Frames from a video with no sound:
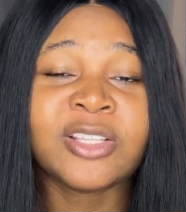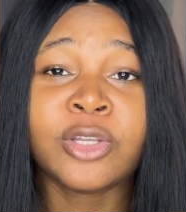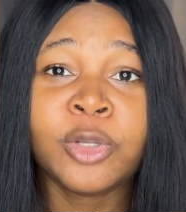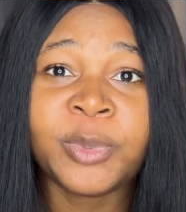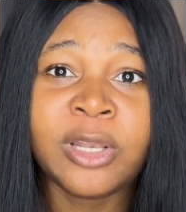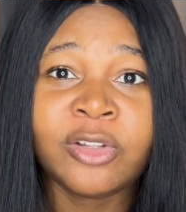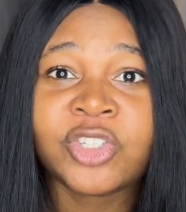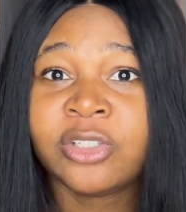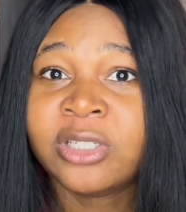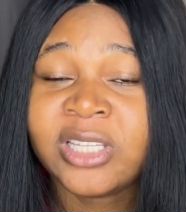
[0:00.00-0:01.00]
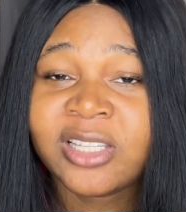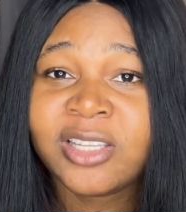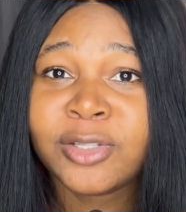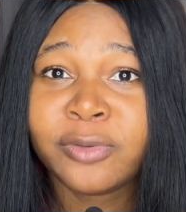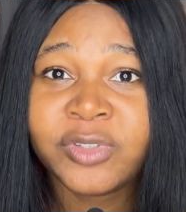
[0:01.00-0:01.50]
It's going to be launching on the
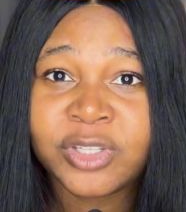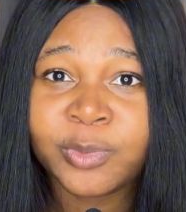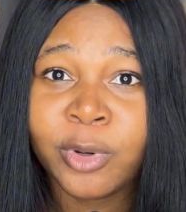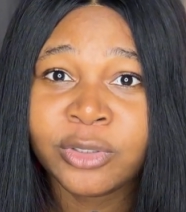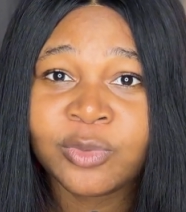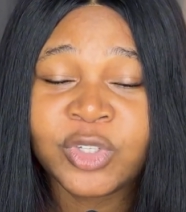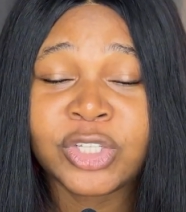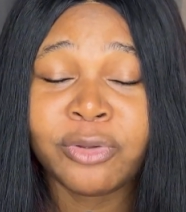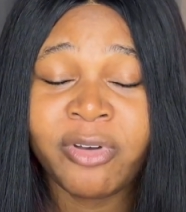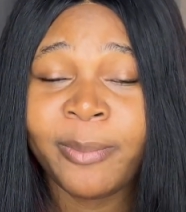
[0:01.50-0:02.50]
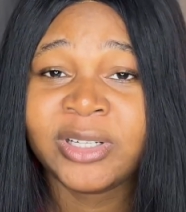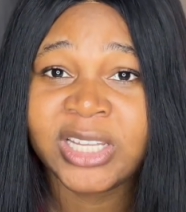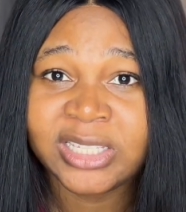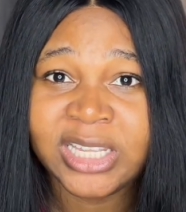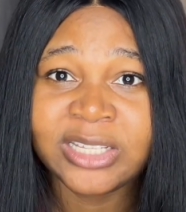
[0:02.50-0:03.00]
30th of this month, which is November
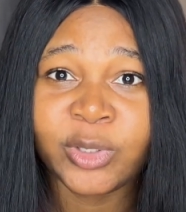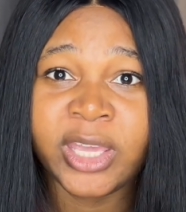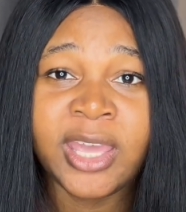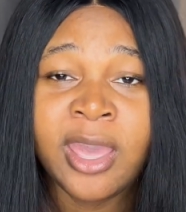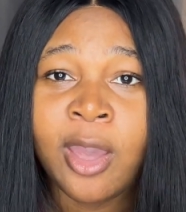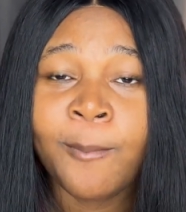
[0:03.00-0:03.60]
30th, okay?